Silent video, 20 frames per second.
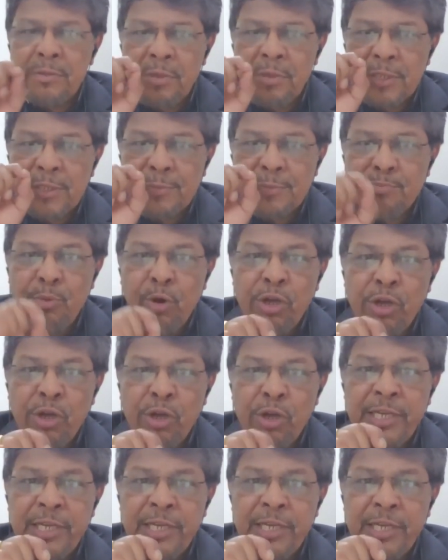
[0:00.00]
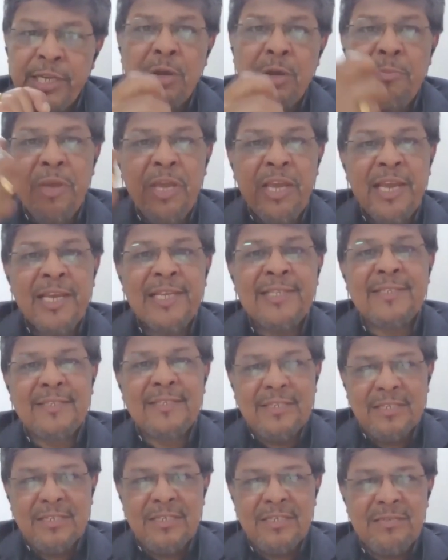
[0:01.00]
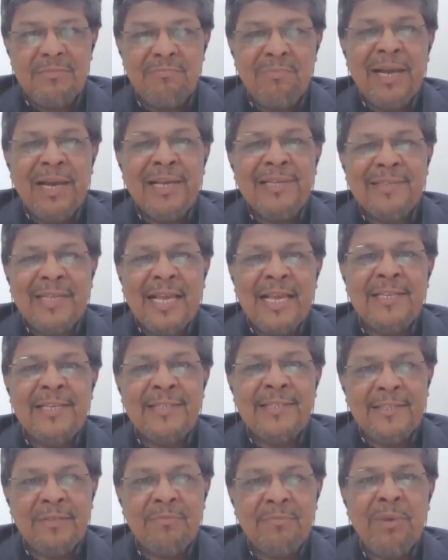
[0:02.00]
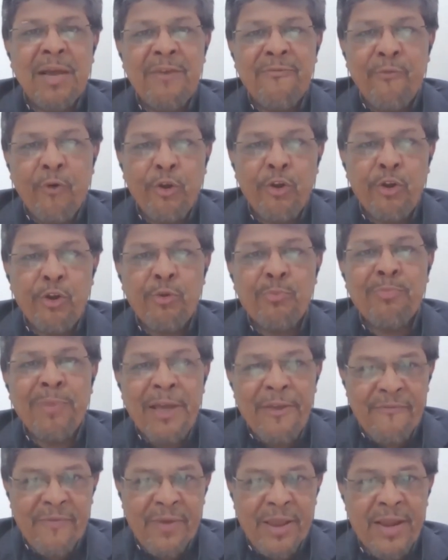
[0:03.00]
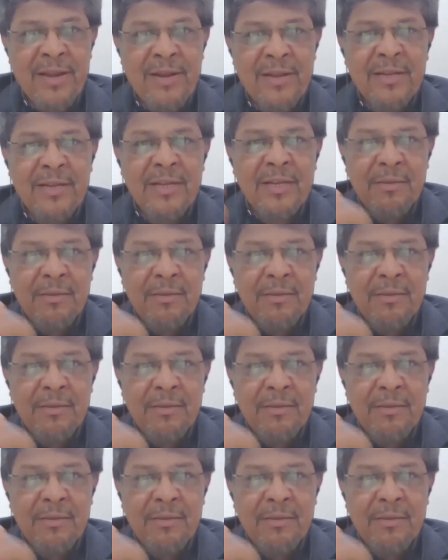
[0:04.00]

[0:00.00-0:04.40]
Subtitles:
the smallest to the biggest by size, by volume, by weight